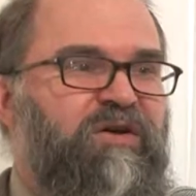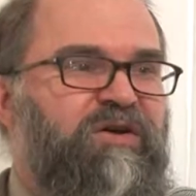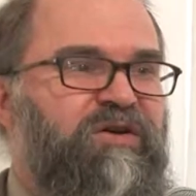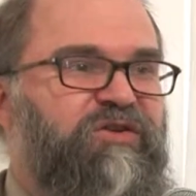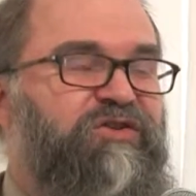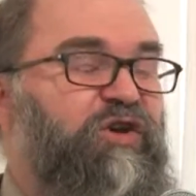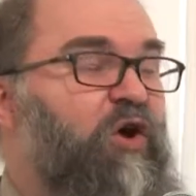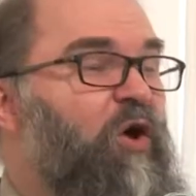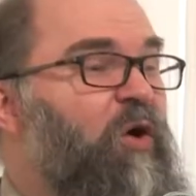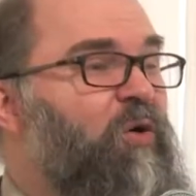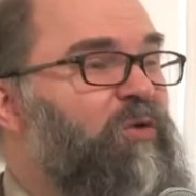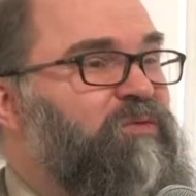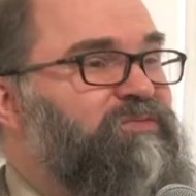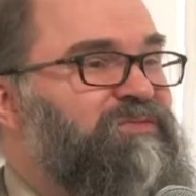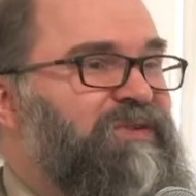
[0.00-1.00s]

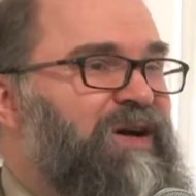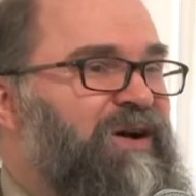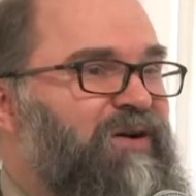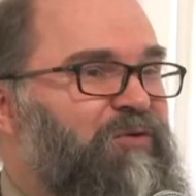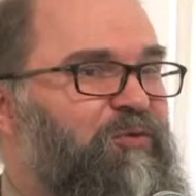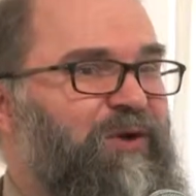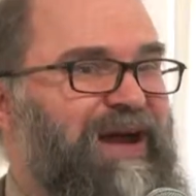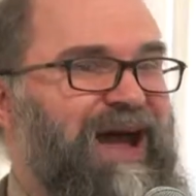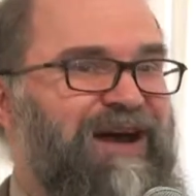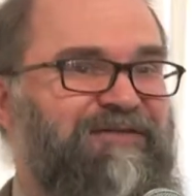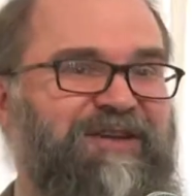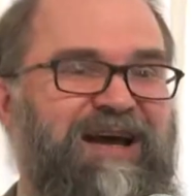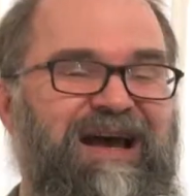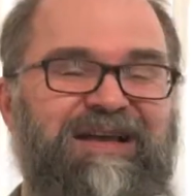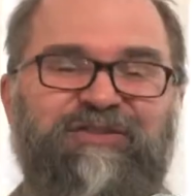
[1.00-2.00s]
So we have
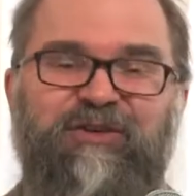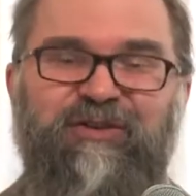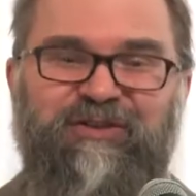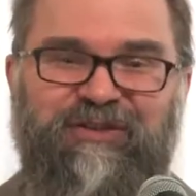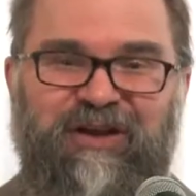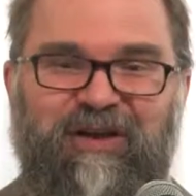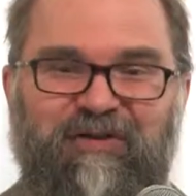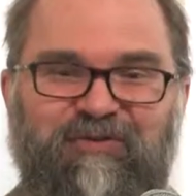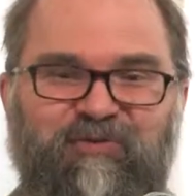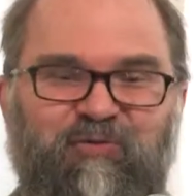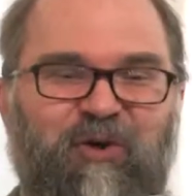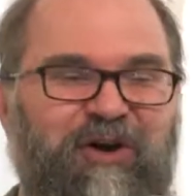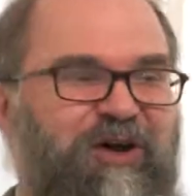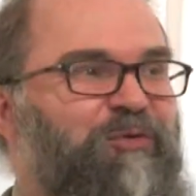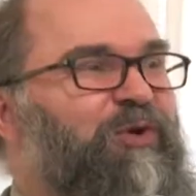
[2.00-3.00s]
to ask ourselves,
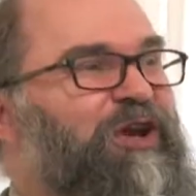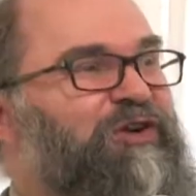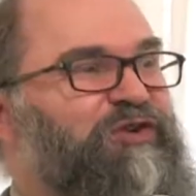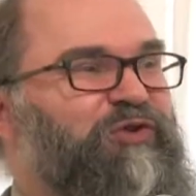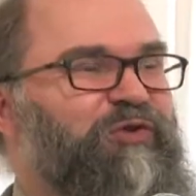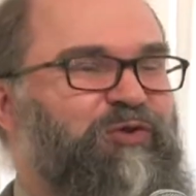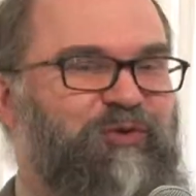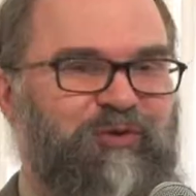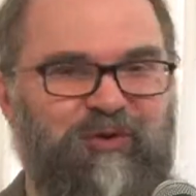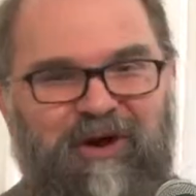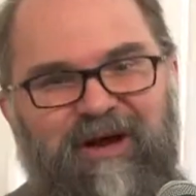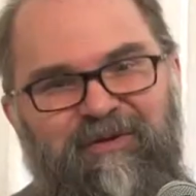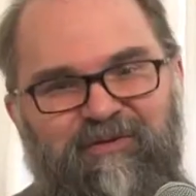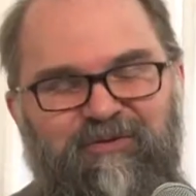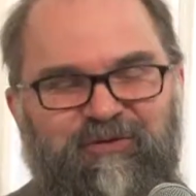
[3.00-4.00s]
what can we do?
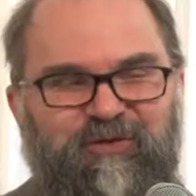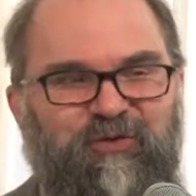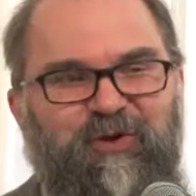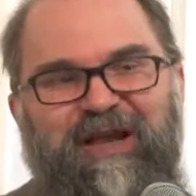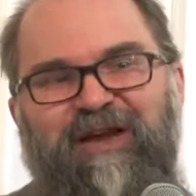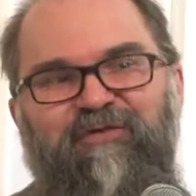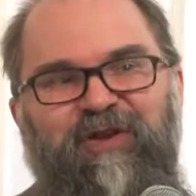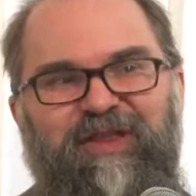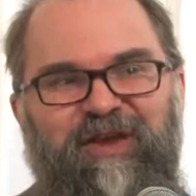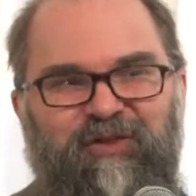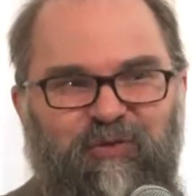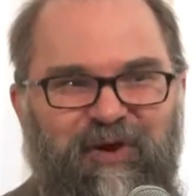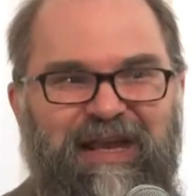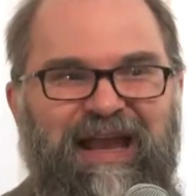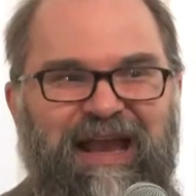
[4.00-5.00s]
Doing everything that
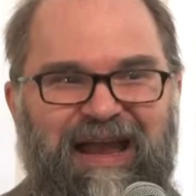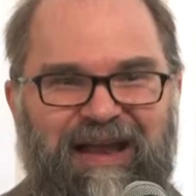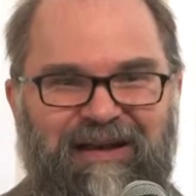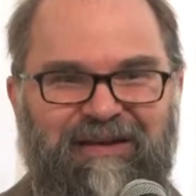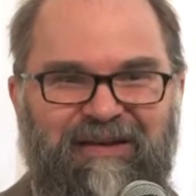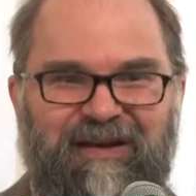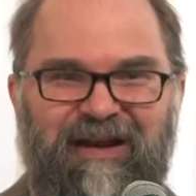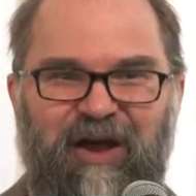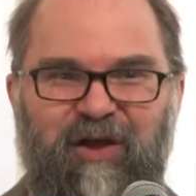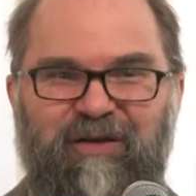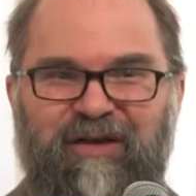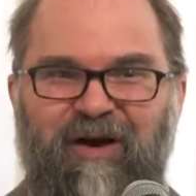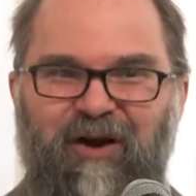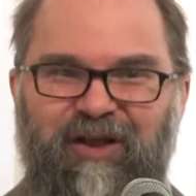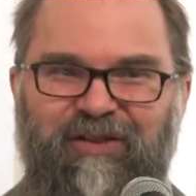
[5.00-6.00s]
we can
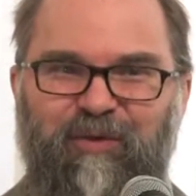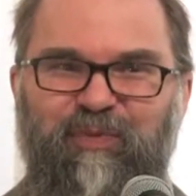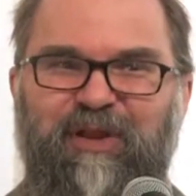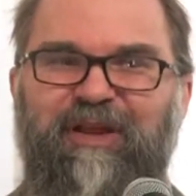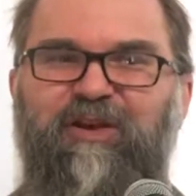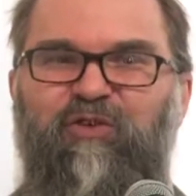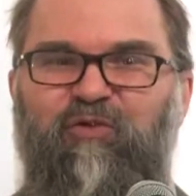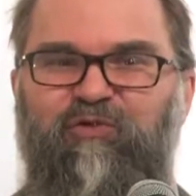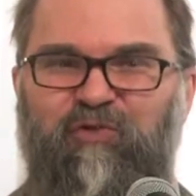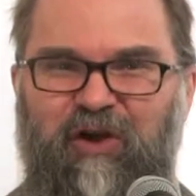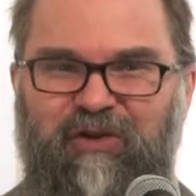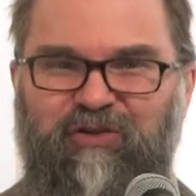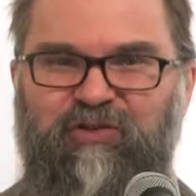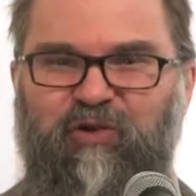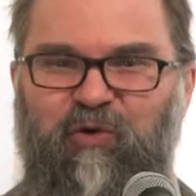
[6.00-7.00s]
on the political
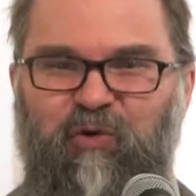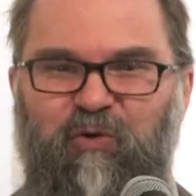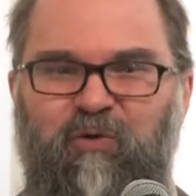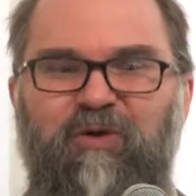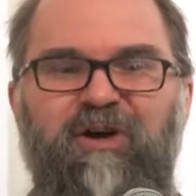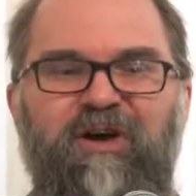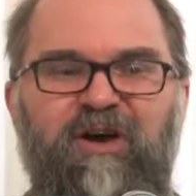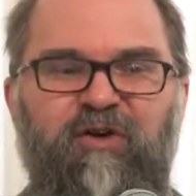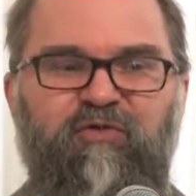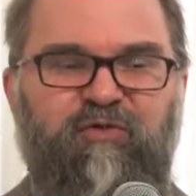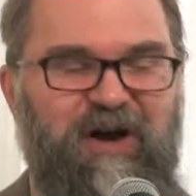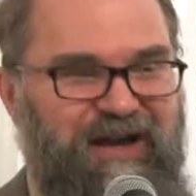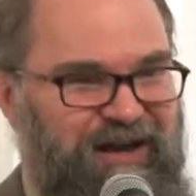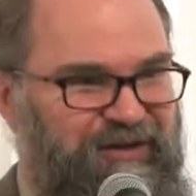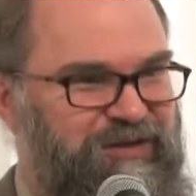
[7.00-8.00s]
front to
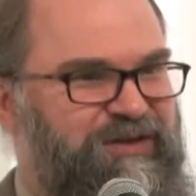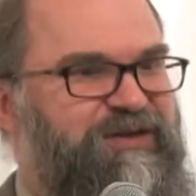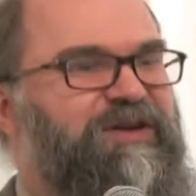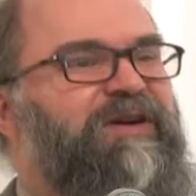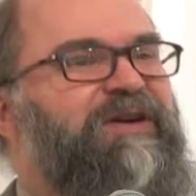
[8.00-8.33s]
fight